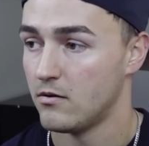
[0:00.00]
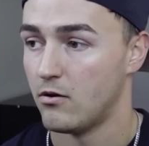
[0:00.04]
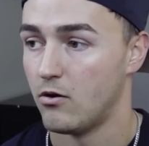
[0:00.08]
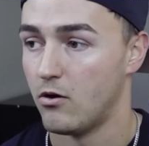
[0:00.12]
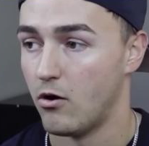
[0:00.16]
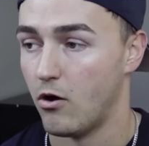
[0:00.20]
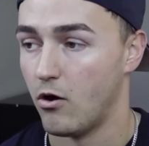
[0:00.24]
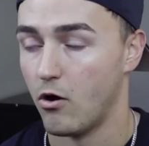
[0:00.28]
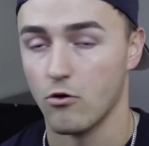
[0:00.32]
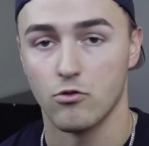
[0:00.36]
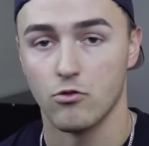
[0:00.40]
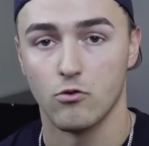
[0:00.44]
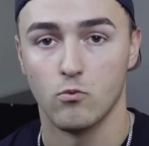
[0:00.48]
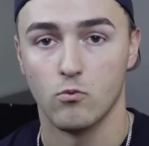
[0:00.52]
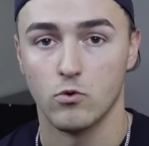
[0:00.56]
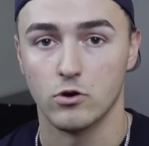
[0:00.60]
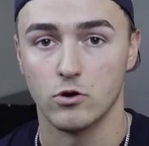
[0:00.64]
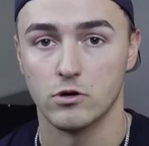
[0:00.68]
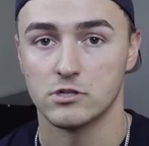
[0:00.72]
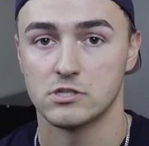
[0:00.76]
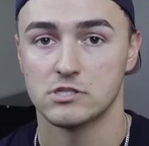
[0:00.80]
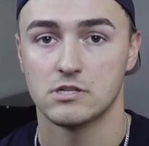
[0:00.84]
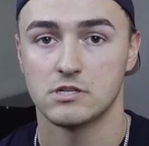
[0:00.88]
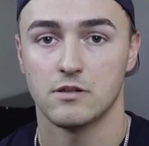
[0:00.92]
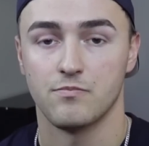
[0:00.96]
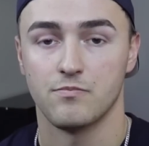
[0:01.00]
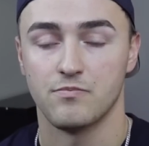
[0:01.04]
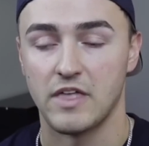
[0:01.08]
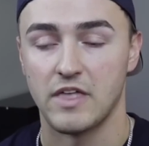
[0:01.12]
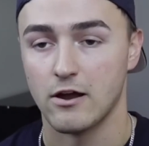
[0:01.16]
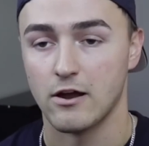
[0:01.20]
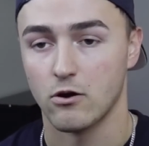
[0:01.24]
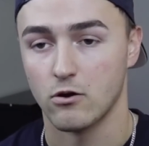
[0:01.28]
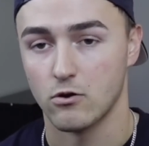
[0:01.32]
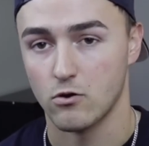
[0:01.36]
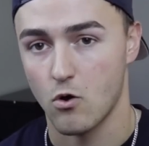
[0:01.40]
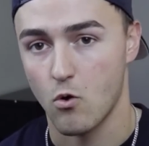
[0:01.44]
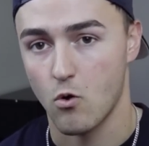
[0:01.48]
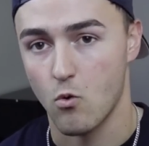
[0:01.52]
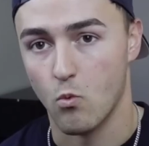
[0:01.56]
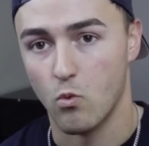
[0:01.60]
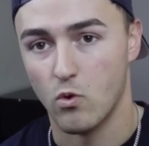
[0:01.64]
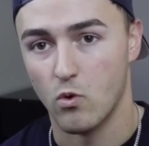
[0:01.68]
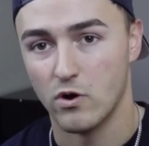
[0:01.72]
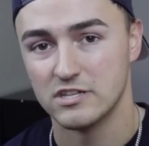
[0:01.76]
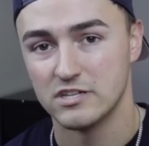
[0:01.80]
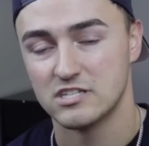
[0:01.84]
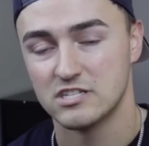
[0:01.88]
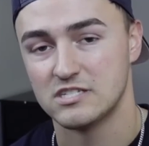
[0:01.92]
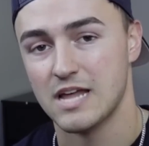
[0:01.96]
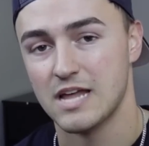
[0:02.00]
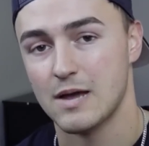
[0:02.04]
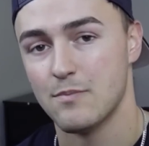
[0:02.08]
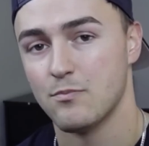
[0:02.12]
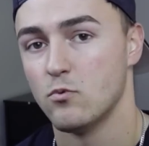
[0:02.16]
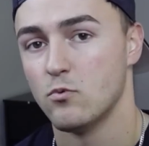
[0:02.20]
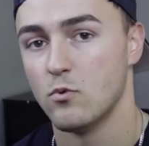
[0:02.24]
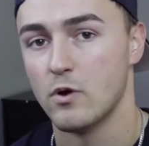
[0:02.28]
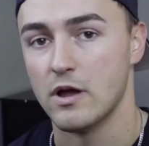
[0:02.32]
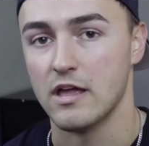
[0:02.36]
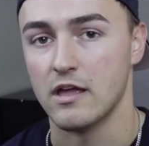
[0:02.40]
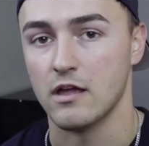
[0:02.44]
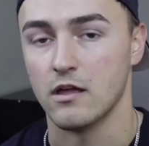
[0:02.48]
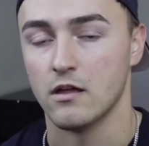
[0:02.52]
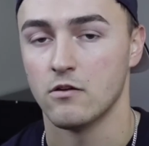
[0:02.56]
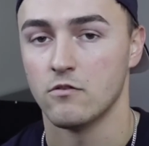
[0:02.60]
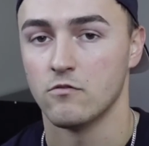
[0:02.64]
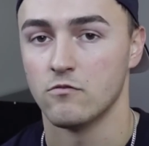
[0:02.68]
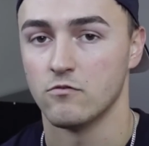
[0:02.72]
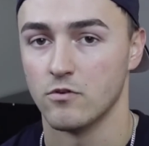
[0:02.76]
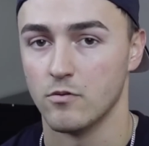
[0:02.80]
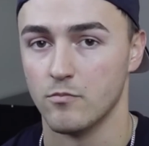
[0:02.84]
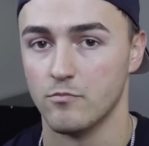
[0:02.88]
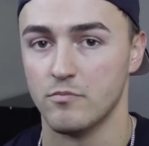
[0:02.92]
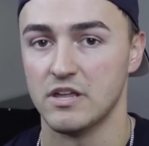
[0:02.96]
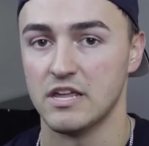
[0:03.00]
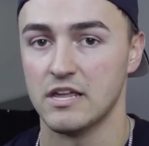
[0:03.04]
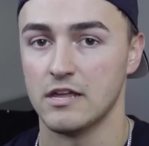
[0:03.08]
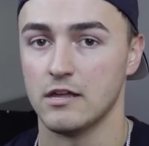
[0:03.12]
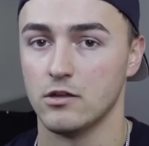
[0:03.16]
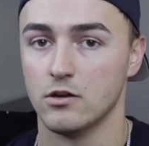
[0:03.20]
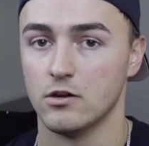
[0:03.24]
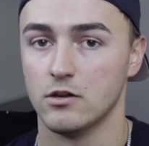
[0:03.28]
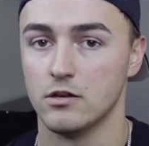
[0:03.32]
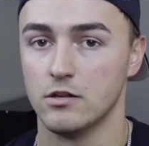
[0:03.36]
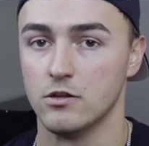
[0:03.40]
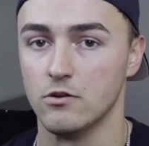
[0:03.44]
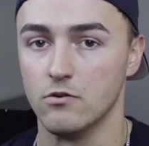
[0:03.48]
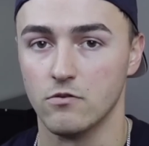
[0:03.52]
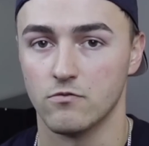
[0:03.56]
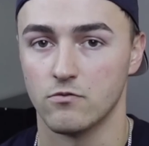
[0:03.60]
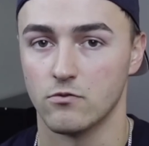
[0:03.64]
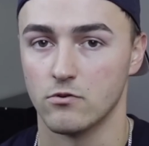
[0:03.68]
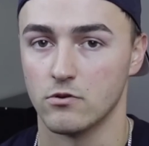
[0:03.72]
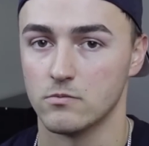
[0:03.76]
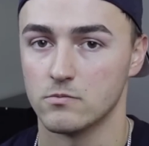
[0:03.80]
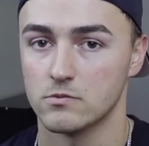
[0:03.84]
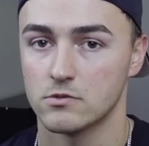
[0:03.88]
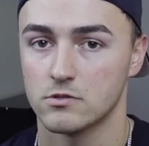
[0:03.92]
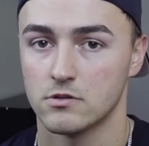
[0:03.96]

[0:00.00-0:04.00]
are the worst. They are one step away from being good uniforms.